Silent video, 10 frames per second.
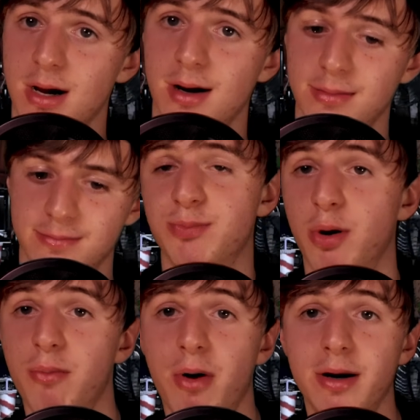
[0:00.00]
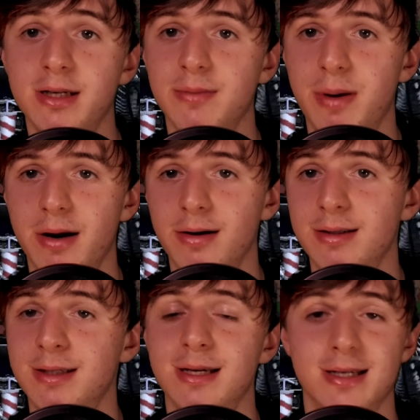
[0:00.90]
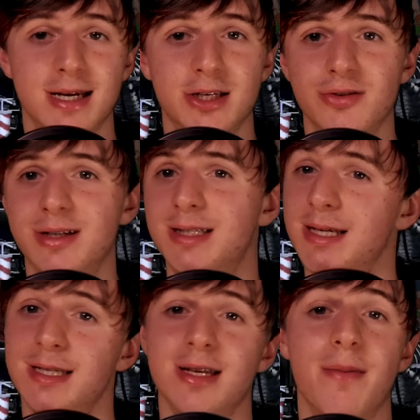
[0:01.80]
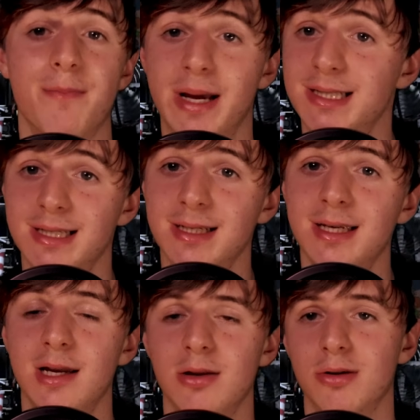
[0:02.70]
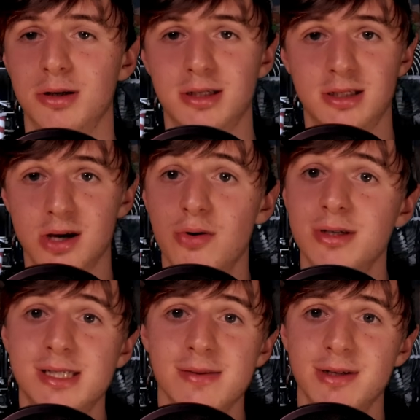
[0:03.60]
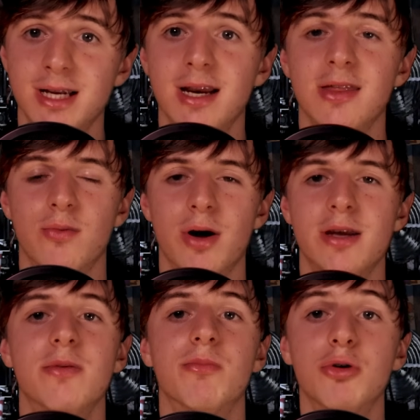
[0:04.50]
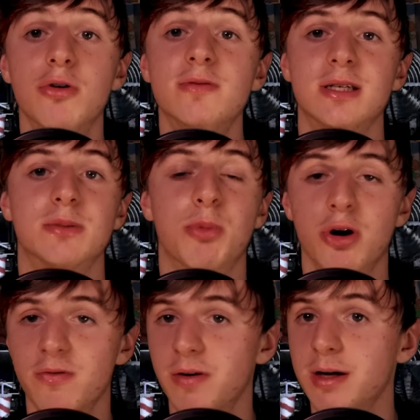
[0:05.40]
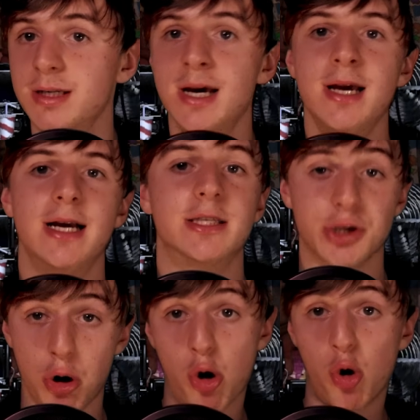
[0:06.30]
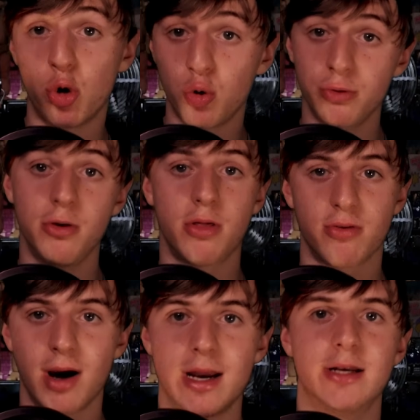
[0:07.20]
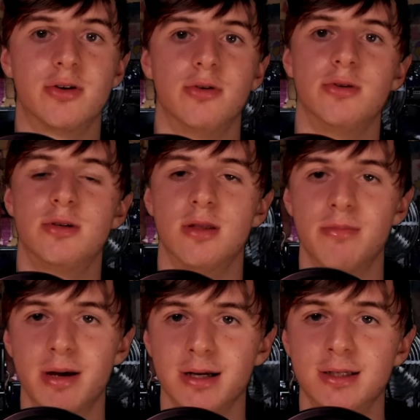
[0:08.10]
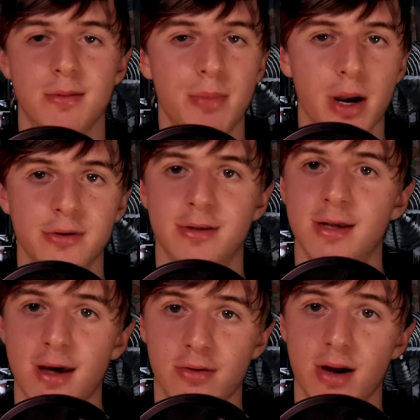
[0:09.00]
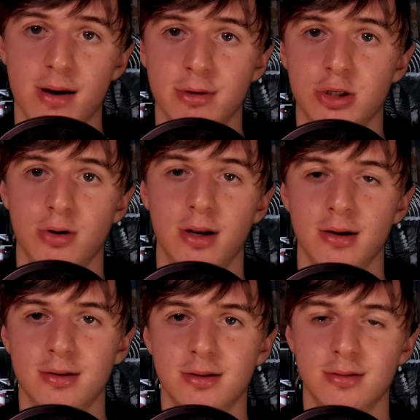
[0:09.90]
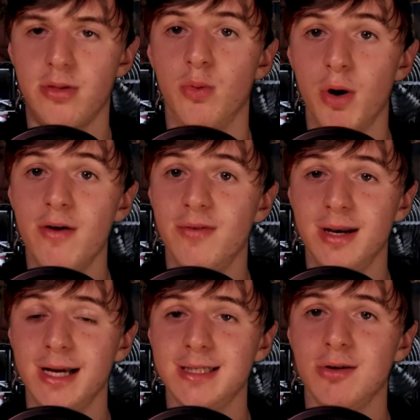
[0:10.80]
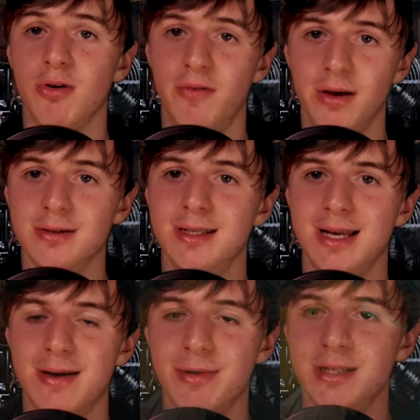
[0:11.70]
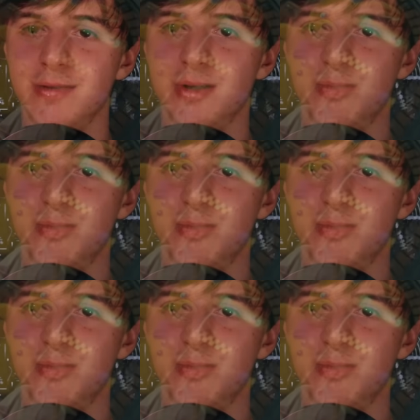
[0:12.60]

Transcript: time. Spring Bonnie's appearance, his entrance is amazing. He looks so intimidating. The way he moves is perfect. It's a whole new threat introduced to the mix compared to the other animatronics. The way Vanessa reveals the image of